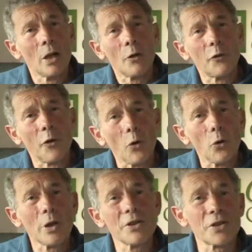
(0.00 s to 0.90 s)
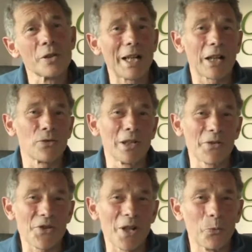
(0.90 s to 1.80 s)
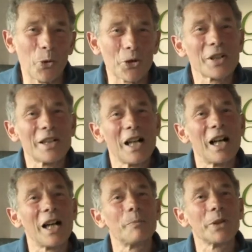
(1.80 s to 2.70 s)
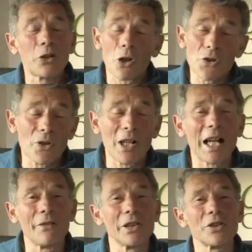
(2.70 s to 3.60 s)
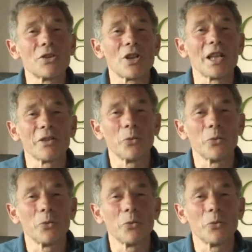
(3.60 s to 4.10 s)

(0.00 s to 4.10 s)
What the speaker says: fall into the background somewhat because you're having to check the